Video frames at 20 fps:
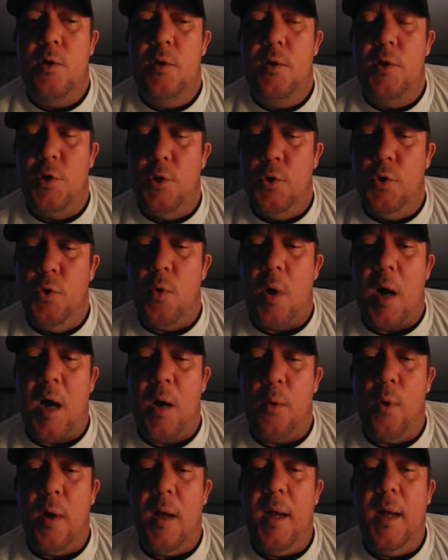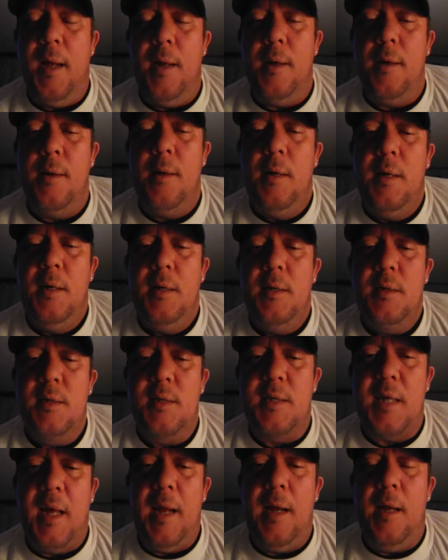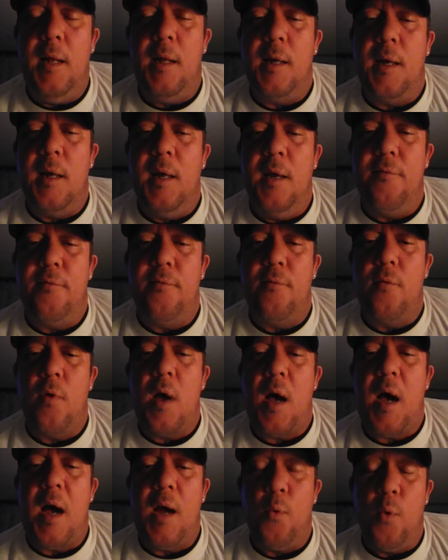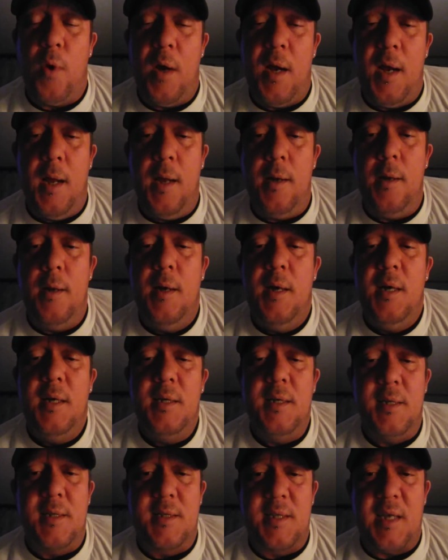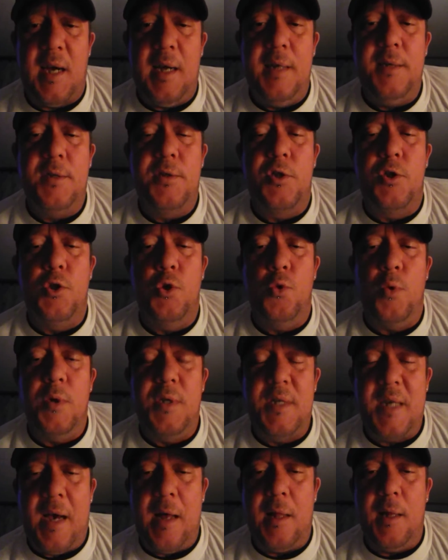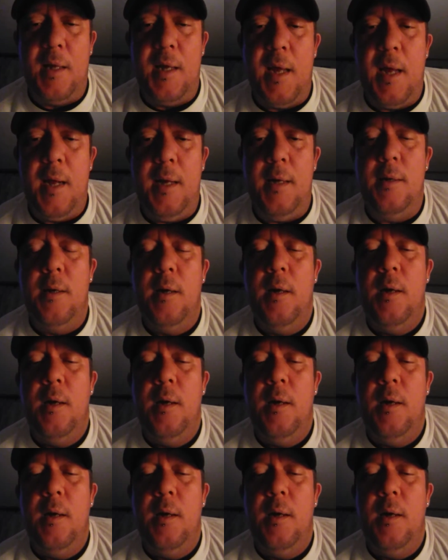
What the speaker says: to Iran stating if Iran decides to retaliate